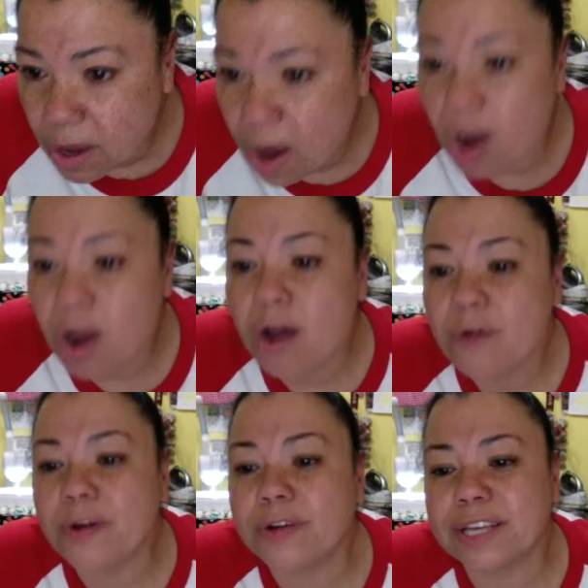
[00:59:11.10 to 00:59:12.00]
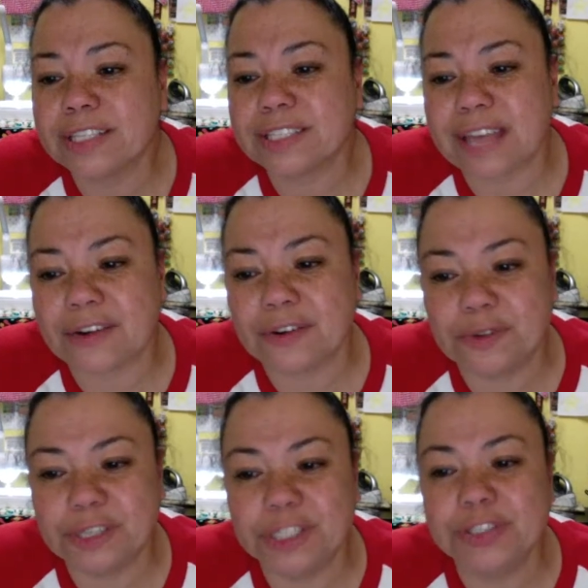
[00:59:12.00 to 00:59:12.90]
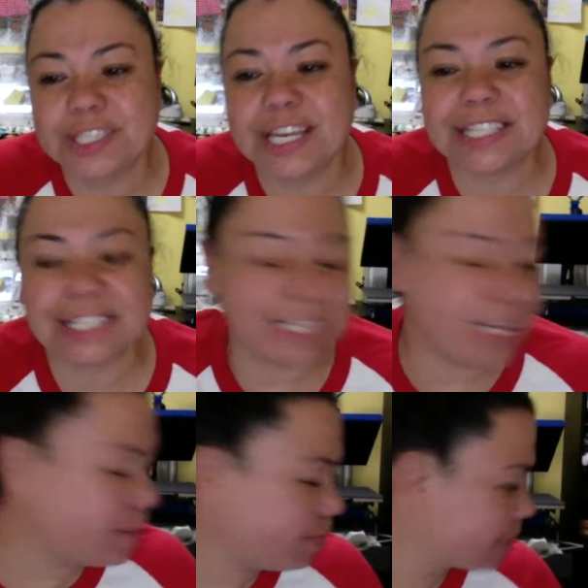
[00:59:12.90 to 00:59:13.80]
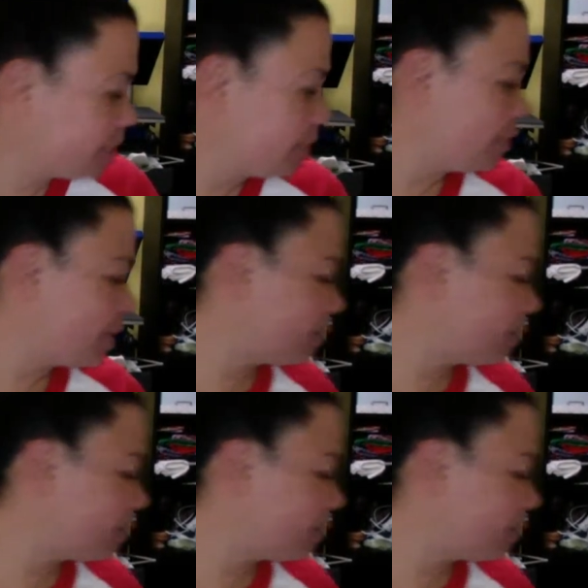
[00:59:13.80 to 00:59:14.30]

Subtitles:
Oh, okay, Sarah. When you said snips, you know what I